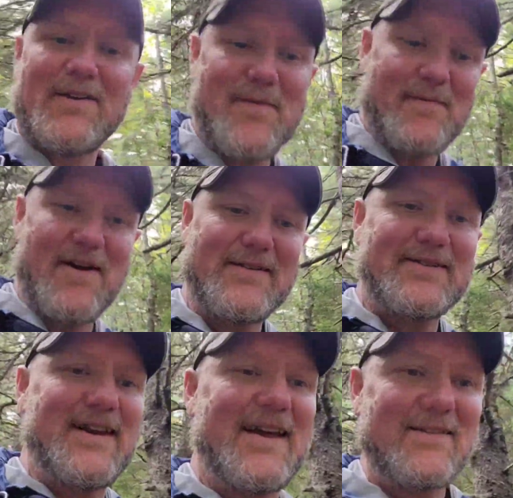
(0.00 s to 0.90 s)
do my miles
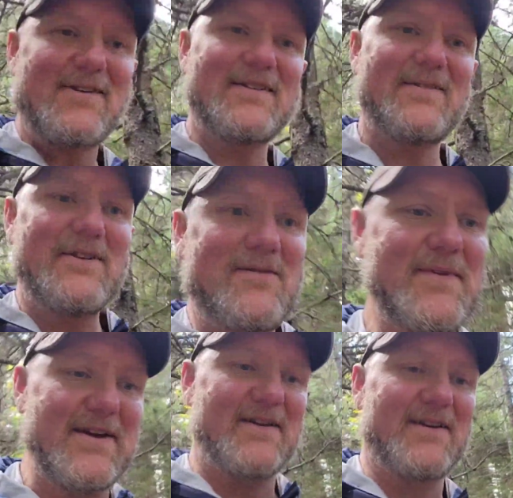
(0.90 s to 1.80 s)
today, the rest of it don't
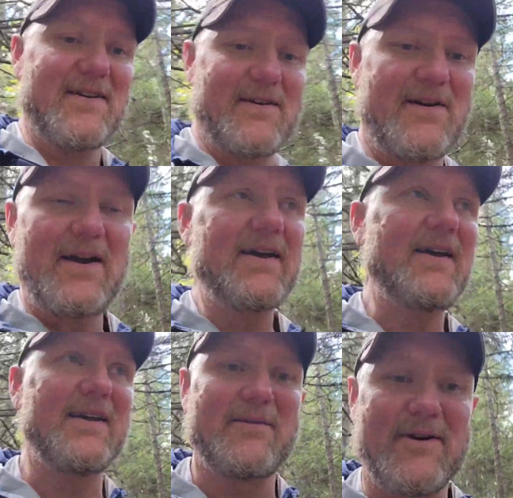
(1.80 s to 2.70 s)
matter. So
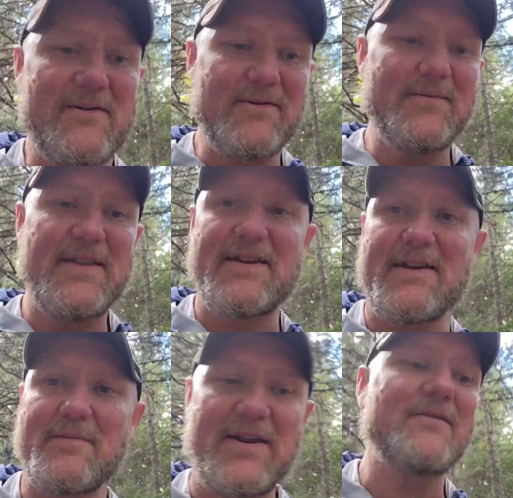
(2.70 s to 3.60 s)
anyway, we'll be
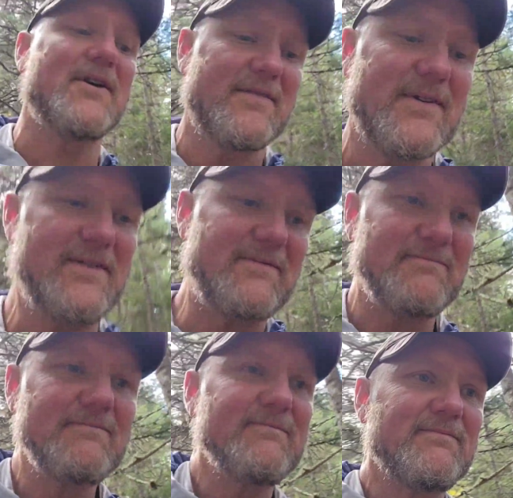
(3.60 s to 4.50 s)
thinking of, anyway, this
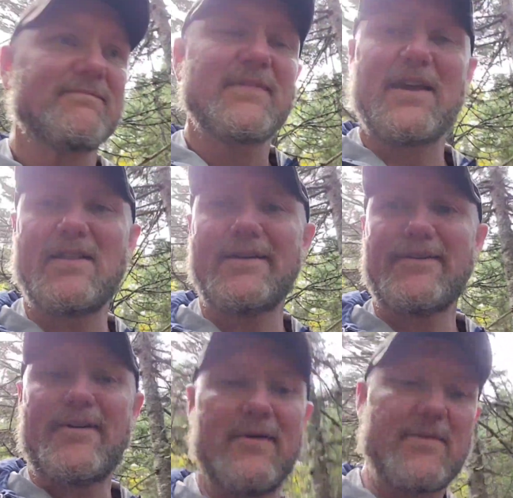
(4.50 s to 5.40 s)
kind of
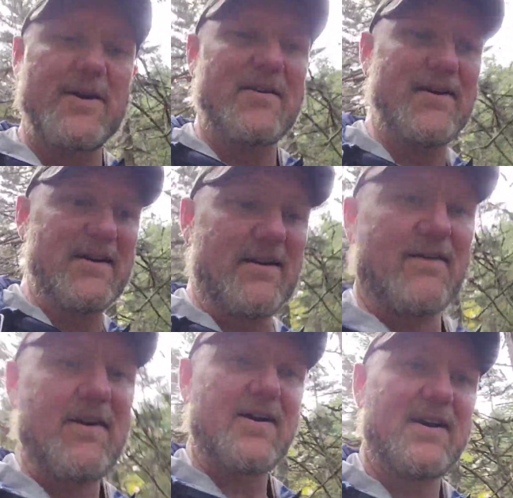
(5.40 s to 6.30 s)
lets you know where I'm at right now.